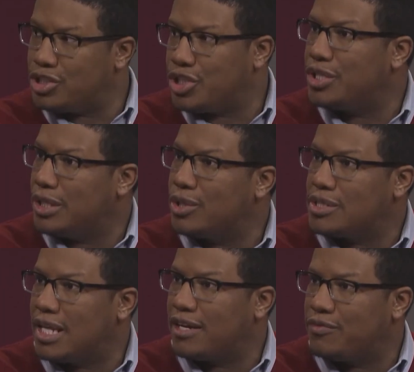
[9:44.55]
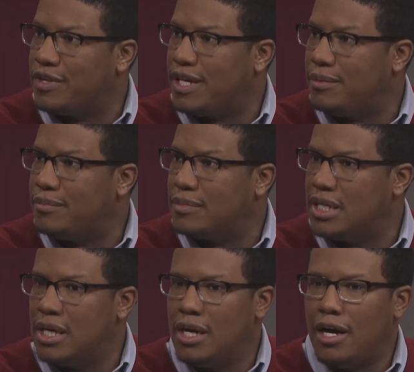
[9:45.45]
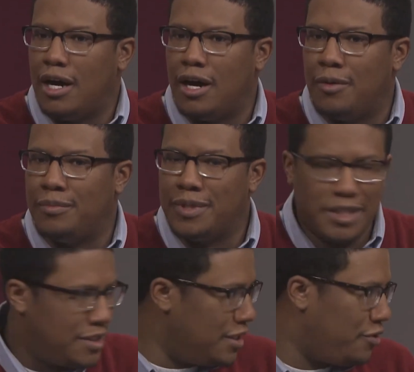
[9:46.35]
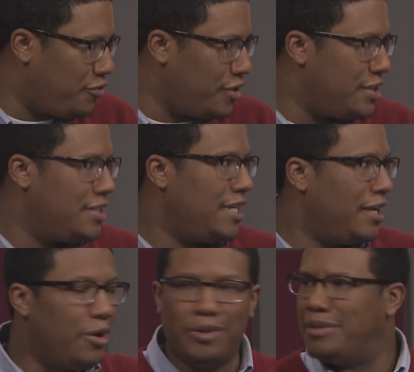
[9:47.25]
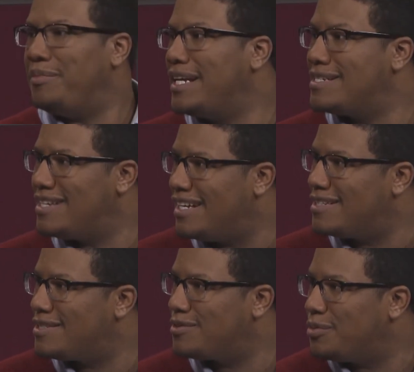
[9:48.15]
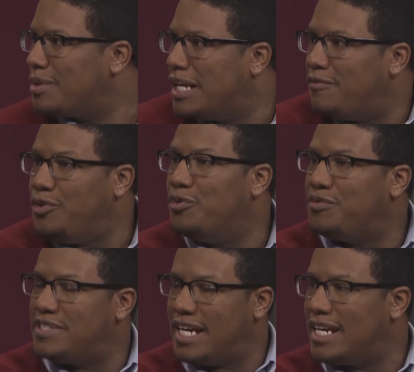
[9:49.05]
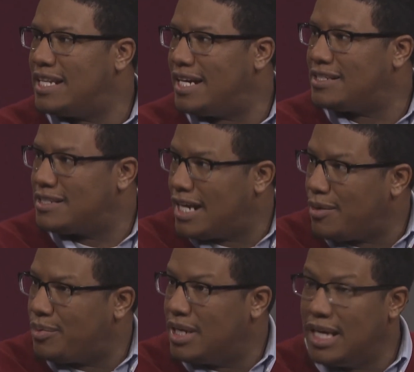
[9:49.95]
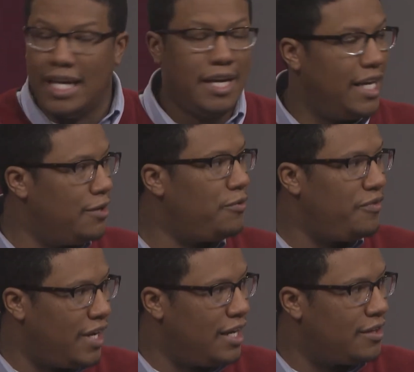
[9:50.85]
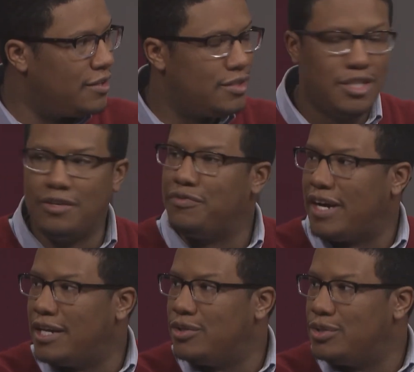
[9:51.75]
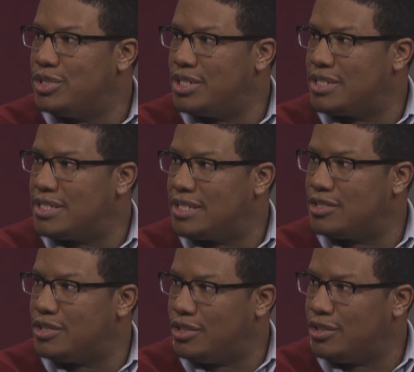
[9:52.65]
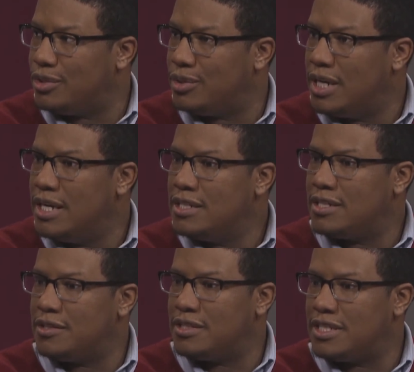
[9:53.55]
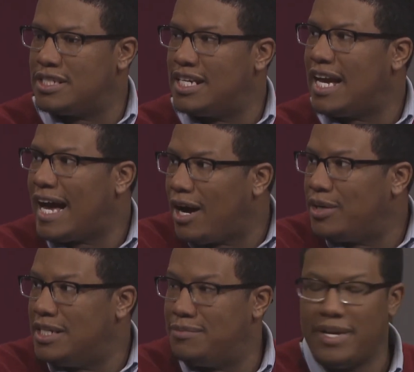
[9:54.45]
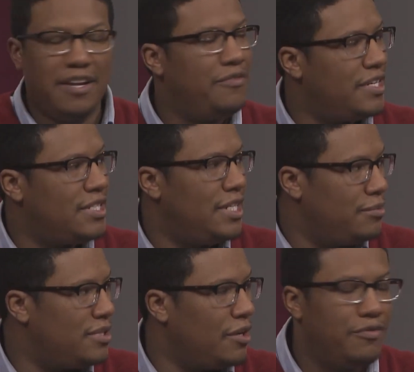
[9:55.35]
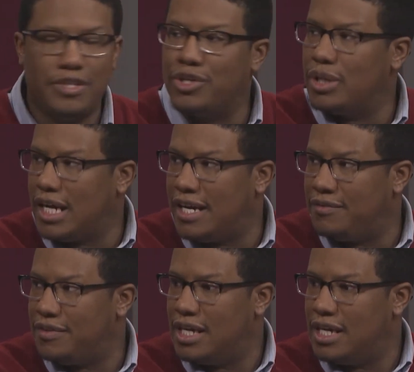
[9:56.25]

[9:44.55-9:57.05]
journey looks like for them. It's easy for us to say, oh, it makes sense. If you've taken that step in faith to define who Jesus is to you, to see how he's manifested himself in your life,